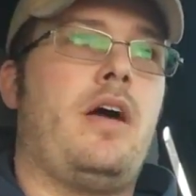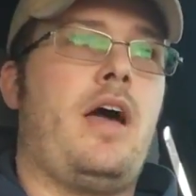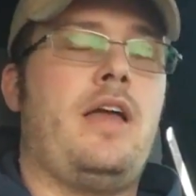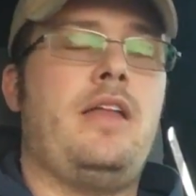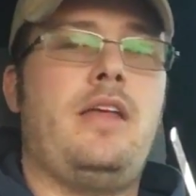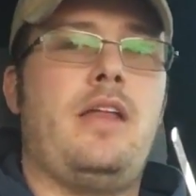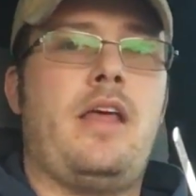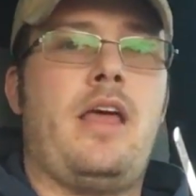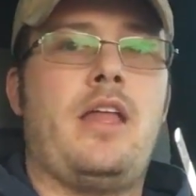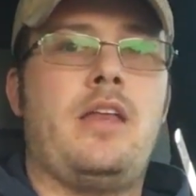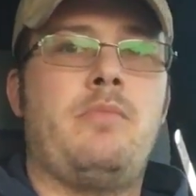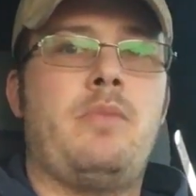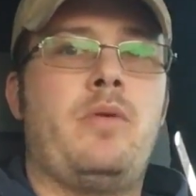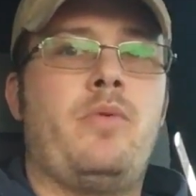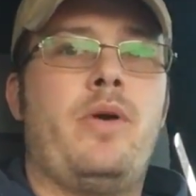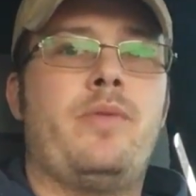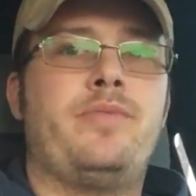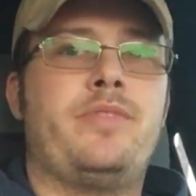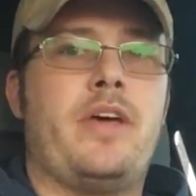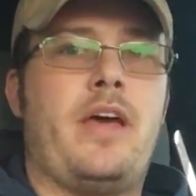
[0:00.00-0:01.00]
I need a
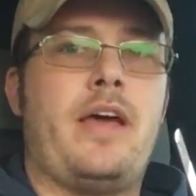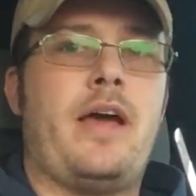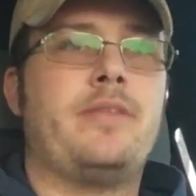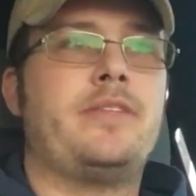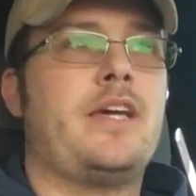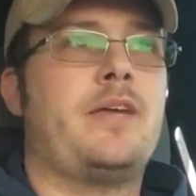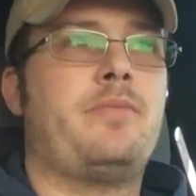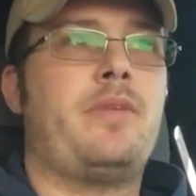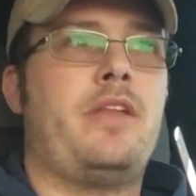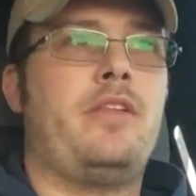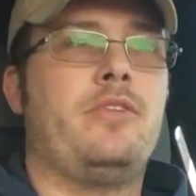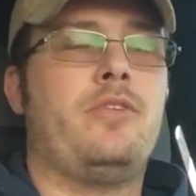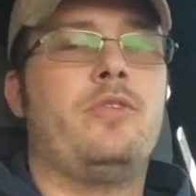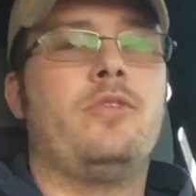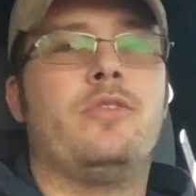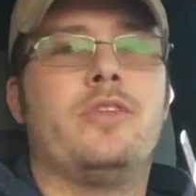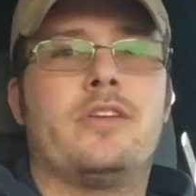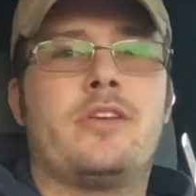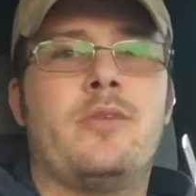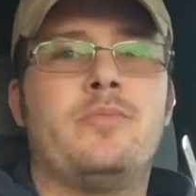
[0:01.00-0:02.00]
handyman website. I type that into
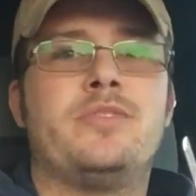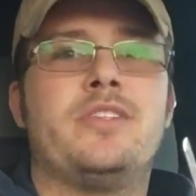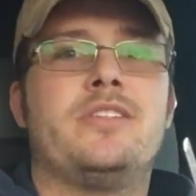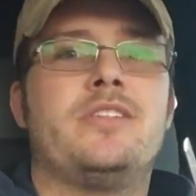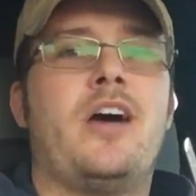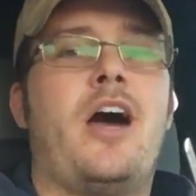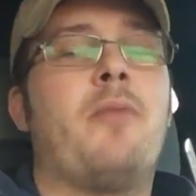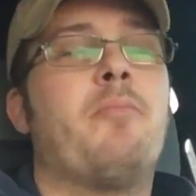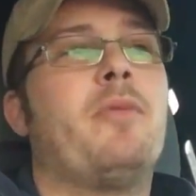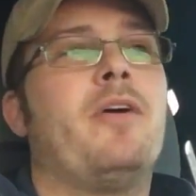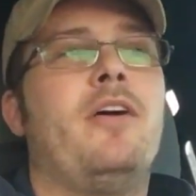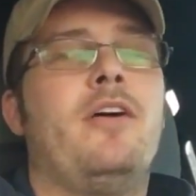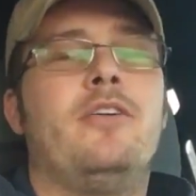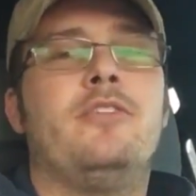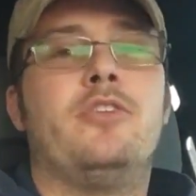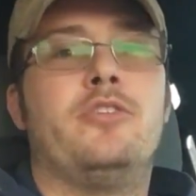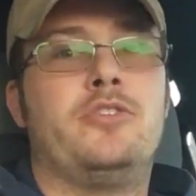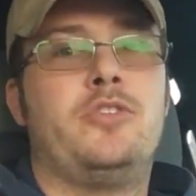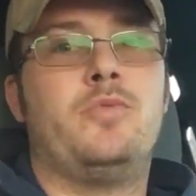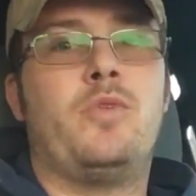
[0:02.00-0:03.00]
Google, it comes to the top.
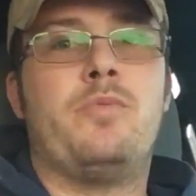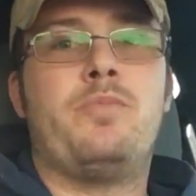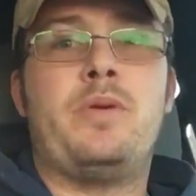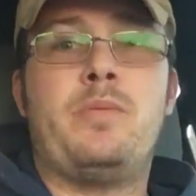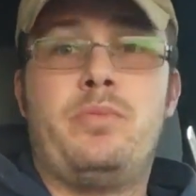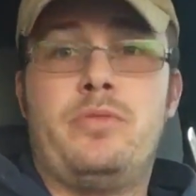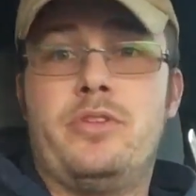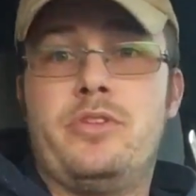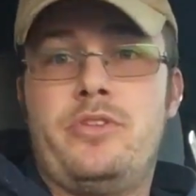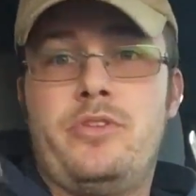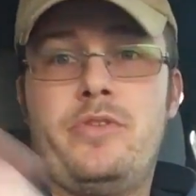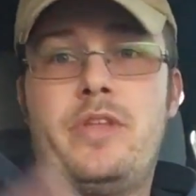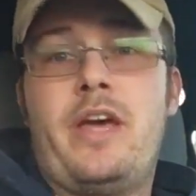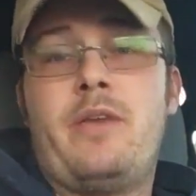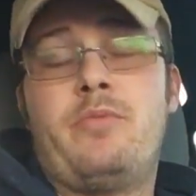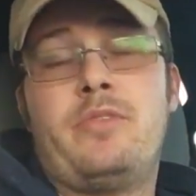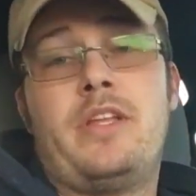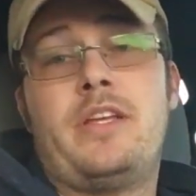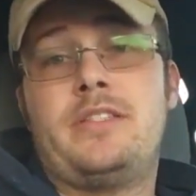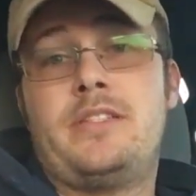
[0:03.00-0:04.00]
Don't you want people to do
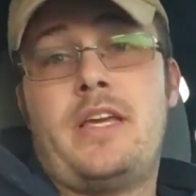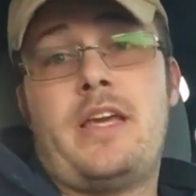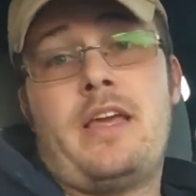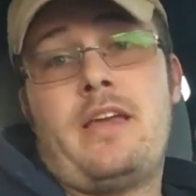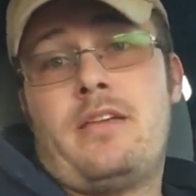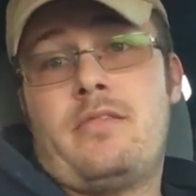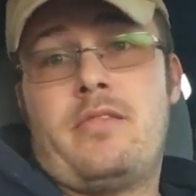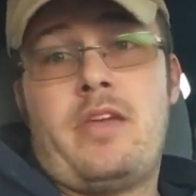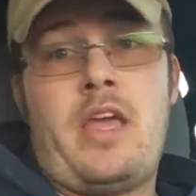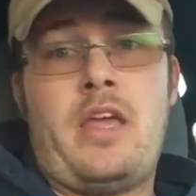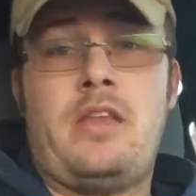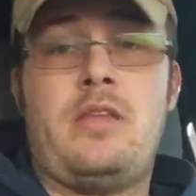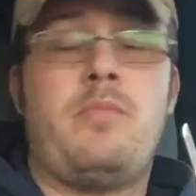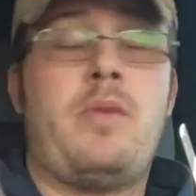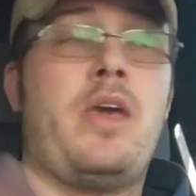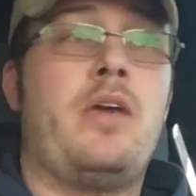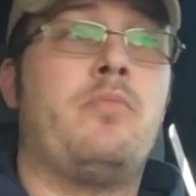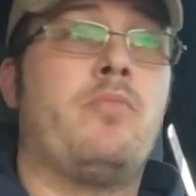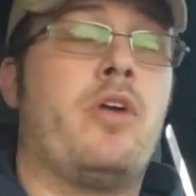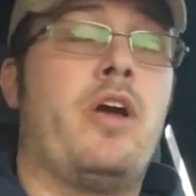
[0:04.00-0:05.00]
that when they say
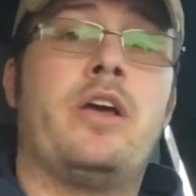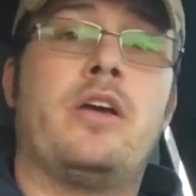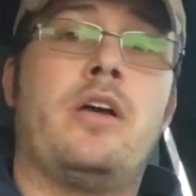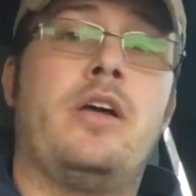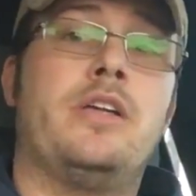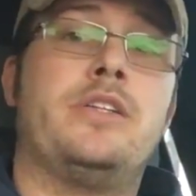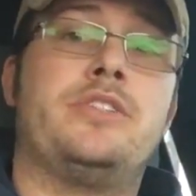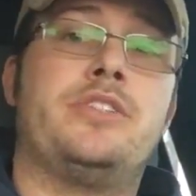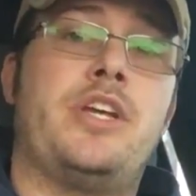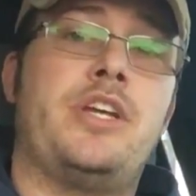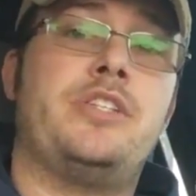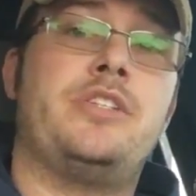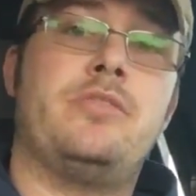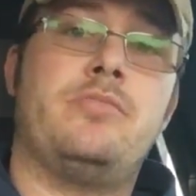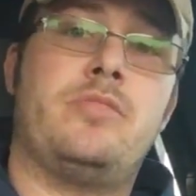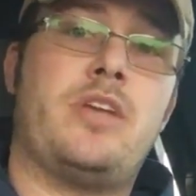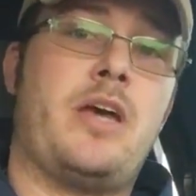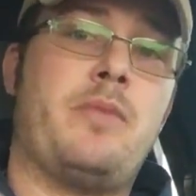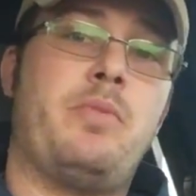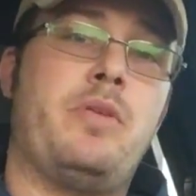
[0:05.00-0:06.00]
handyman Bryan College
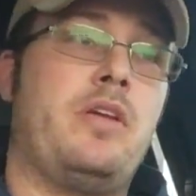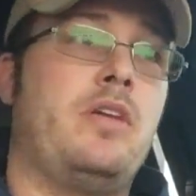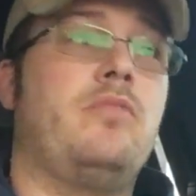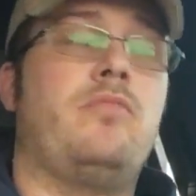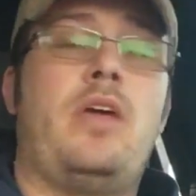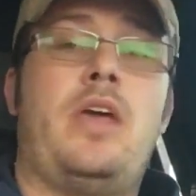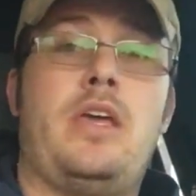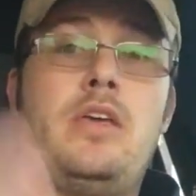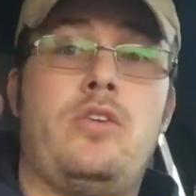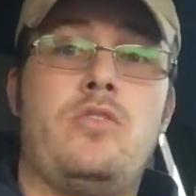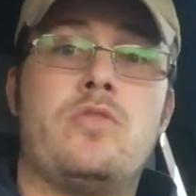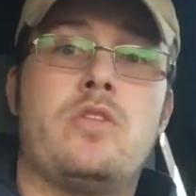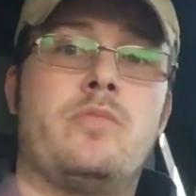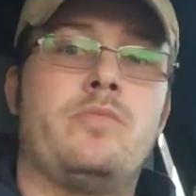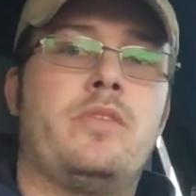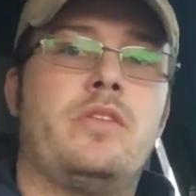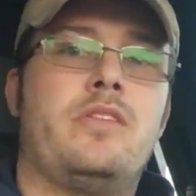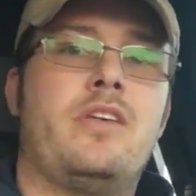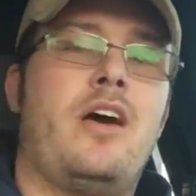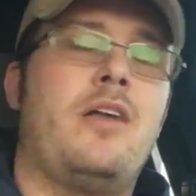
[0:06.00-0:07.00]
Station? Type it in, hey, you
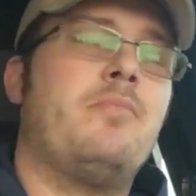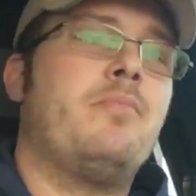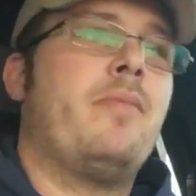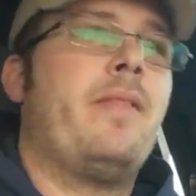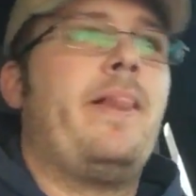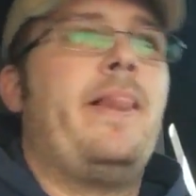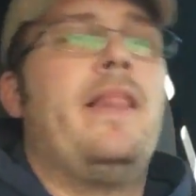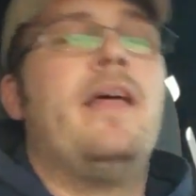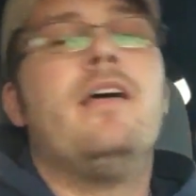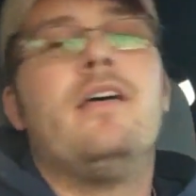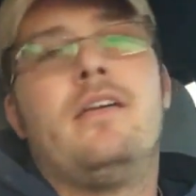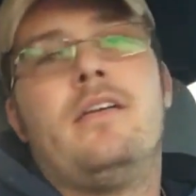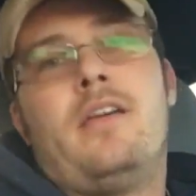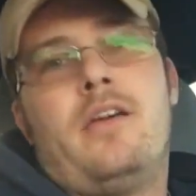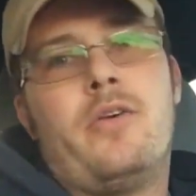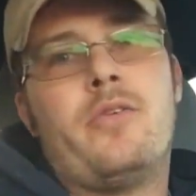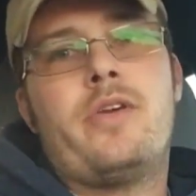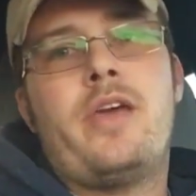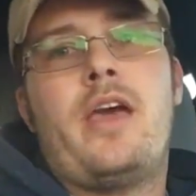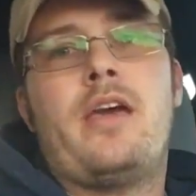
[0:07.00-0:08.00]
come to the top.
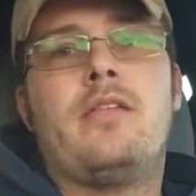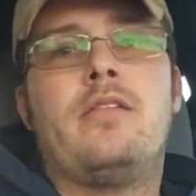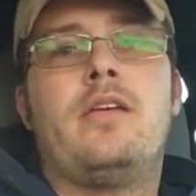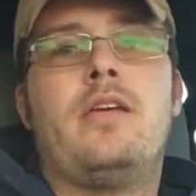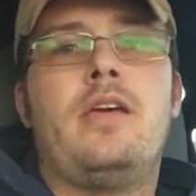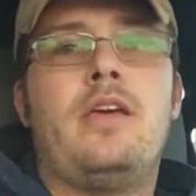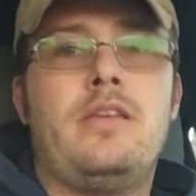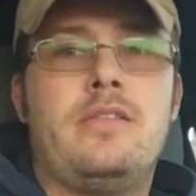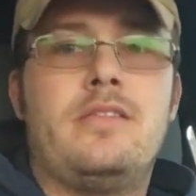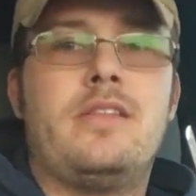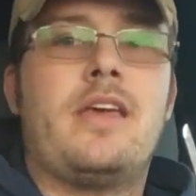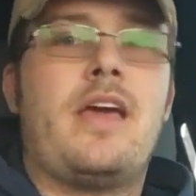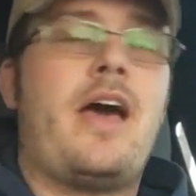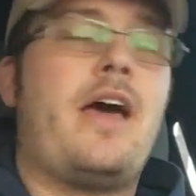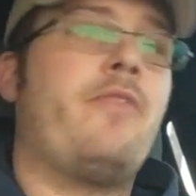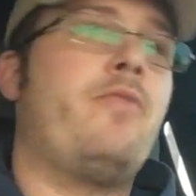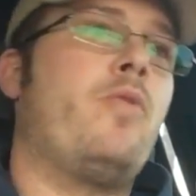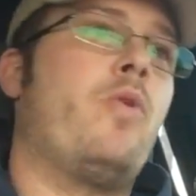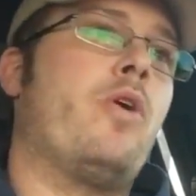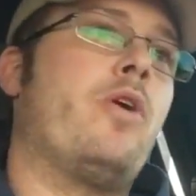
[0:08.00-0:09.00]
Okay, he's the
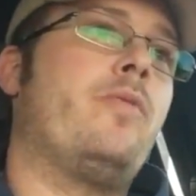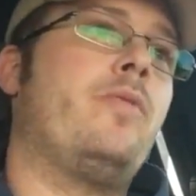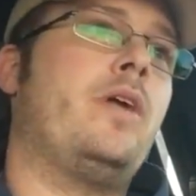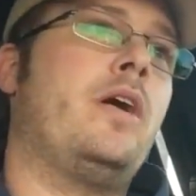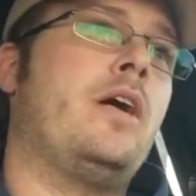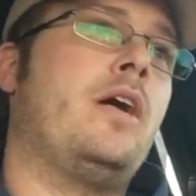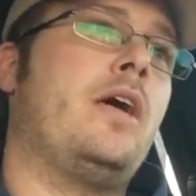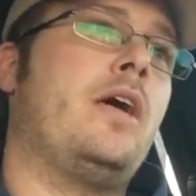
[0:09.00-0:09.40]
guy for it.